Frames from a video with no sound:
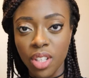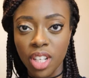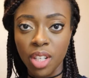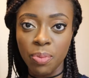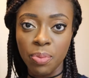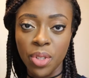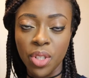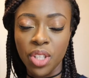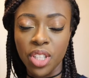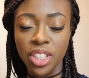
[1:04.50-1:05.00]
or
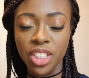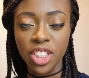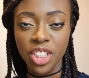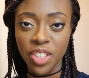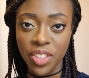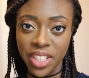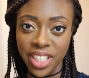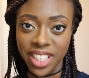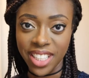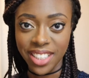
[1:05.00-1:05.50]
computer
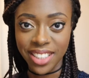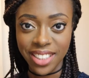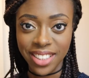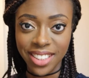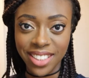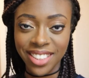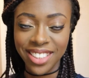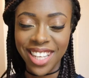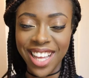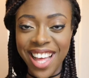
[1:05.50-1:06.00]

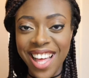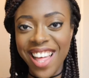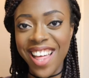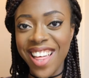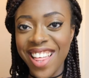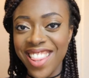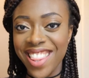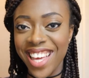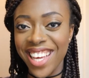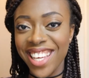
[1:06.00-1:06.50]
screens.
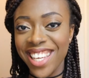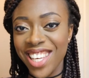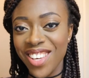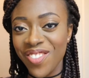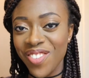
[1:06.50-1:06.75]
Thank